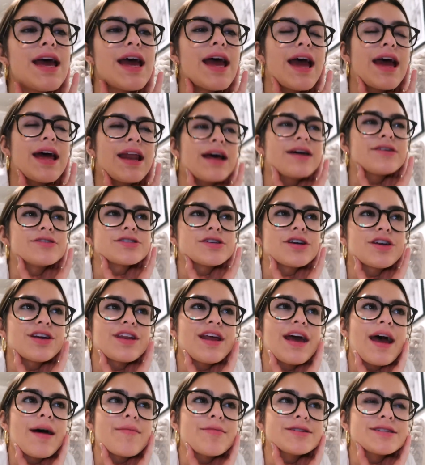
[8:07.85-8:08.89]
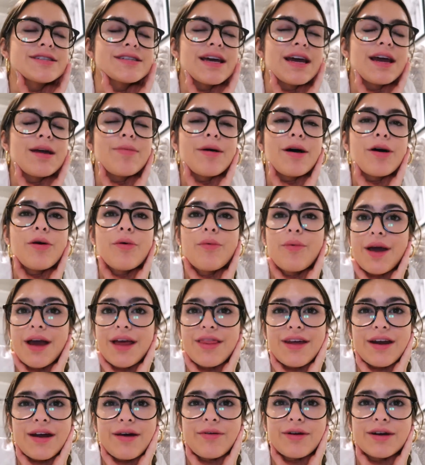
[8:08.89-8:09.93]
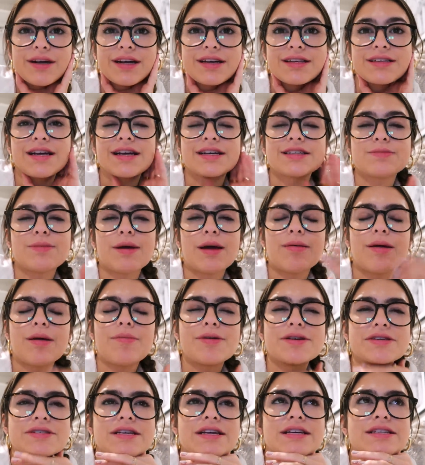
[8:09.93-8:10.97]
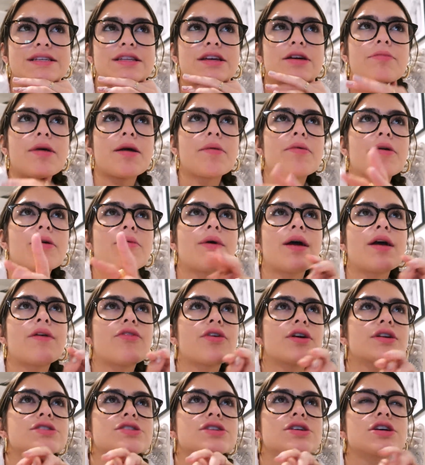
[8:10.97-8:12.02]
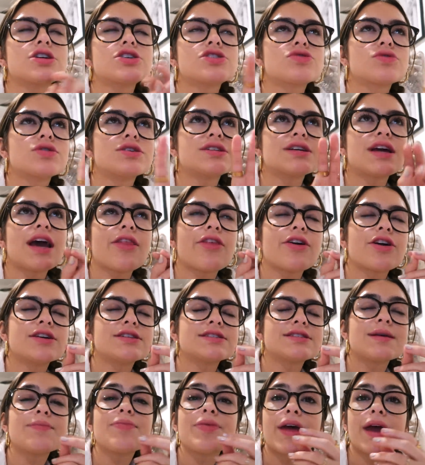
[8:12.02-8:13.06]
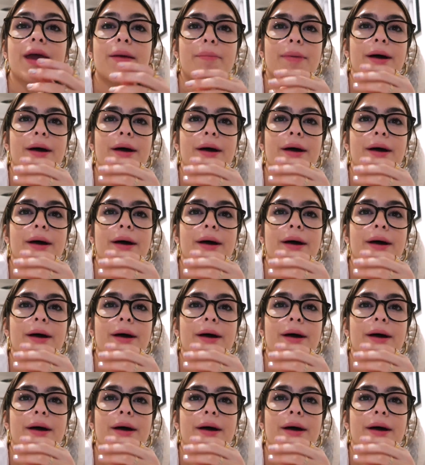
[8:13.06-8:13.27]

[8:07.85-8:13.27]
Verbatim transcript: And I was talking to Emma today about a way that I want to expand my business and there might be a way for us to like join together in something.